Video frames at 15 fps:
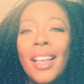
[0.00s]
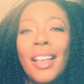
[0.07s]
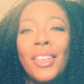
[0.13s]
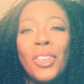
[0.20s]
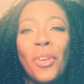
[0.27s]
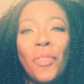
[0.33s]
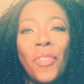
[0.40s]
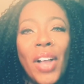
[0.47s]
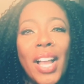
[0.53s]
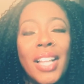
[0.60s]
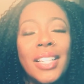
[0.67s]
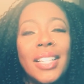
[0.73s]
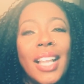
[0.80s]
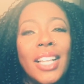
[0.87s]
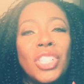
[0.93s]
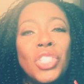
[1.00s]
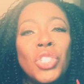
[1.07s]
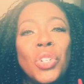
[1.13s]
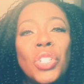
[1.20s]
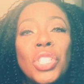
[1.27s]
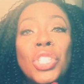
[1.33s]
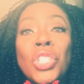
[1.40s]
and you'll find
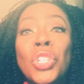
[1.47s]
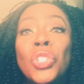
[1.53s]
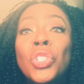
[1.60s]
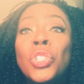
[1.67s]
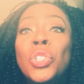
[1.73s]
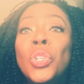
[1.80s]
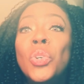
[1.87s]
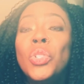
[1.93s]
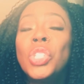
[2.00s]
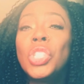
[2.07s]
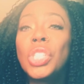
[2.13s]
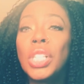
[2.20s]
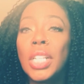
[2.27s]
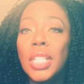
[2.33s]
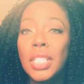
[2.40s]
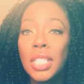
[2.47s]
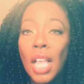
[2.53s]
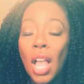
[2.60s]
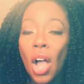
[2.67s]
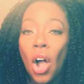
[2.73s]
that your solutions